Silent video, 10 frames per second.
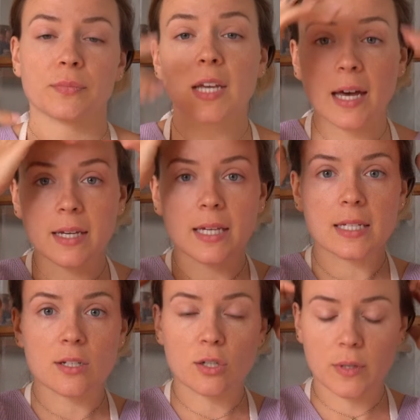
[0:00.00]
yeah, get
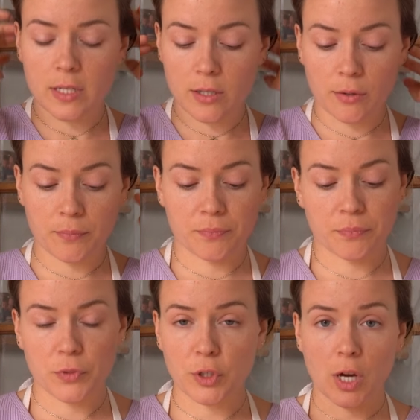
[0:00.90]
into it. So
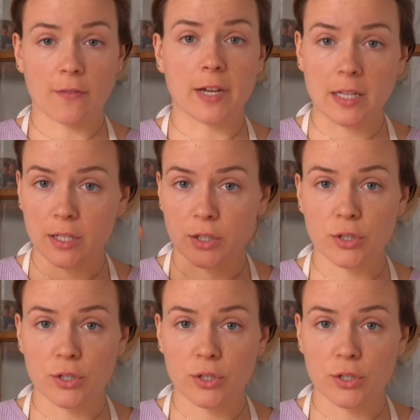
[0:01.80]
you're not failing.